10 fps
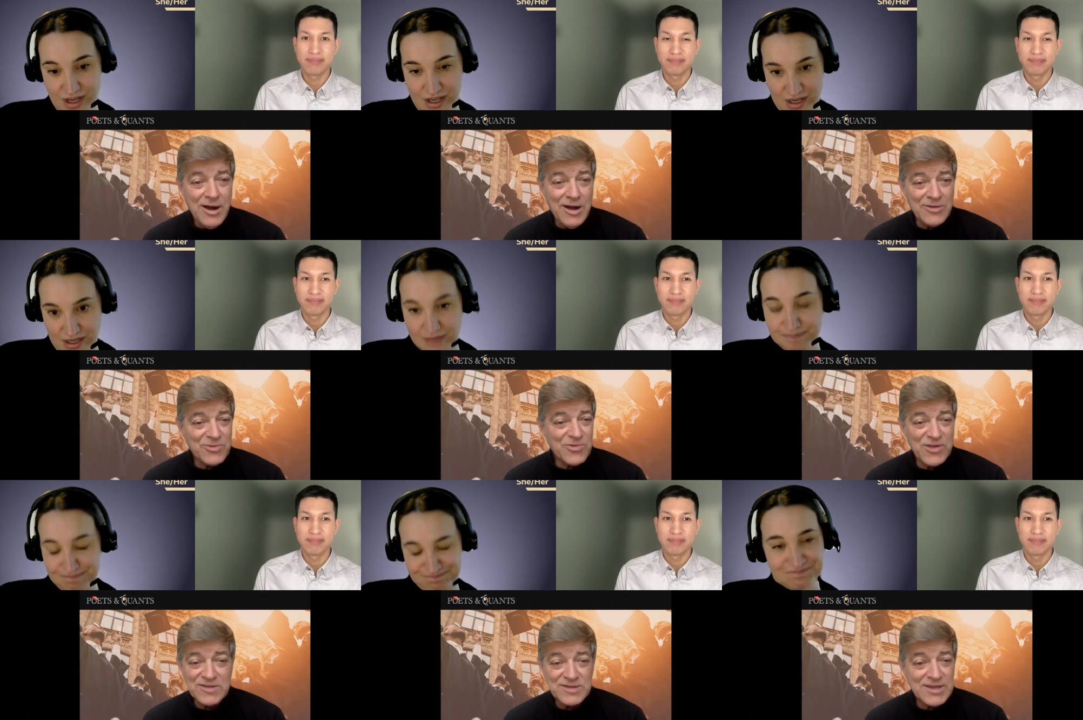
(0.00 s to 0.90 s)
Speaker 1: Are there
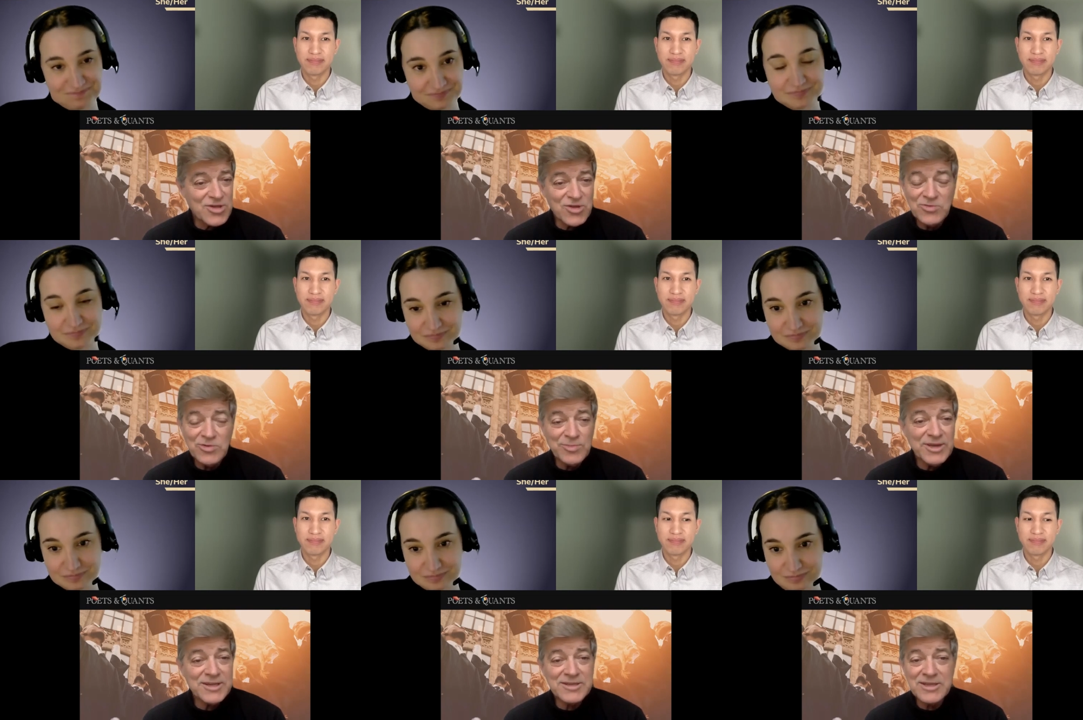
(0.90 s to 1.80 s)
things that they should do
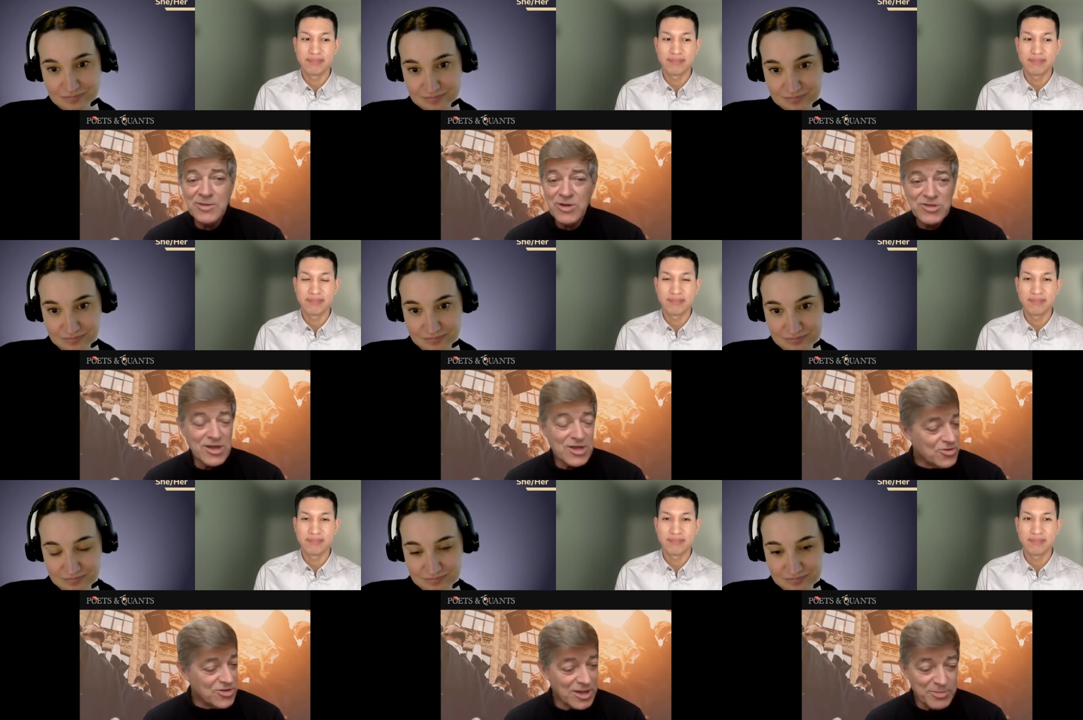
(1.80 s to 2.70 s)
immediately? What
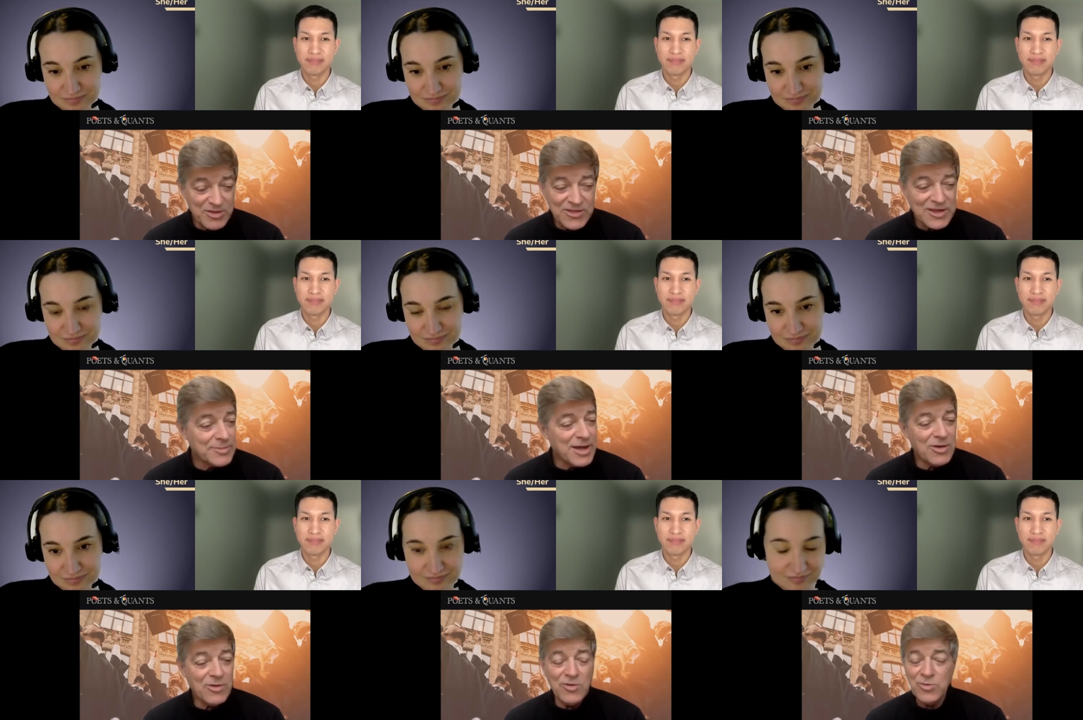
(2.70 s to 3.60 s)
should they be thinking
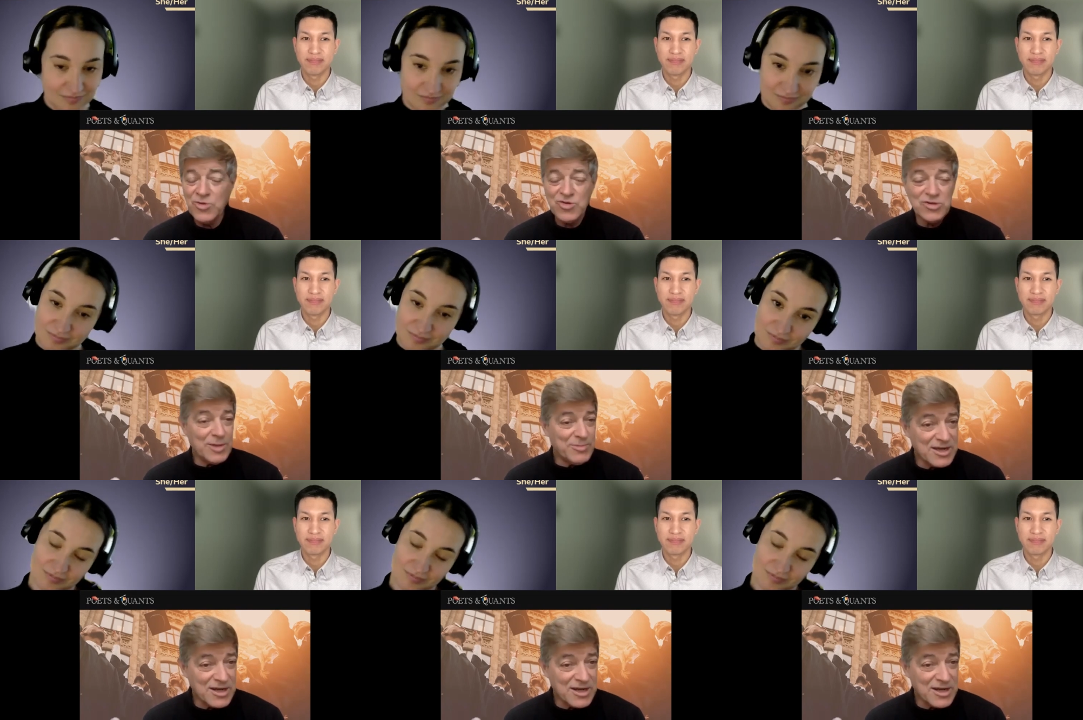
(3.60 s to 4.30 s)
about? Who should they be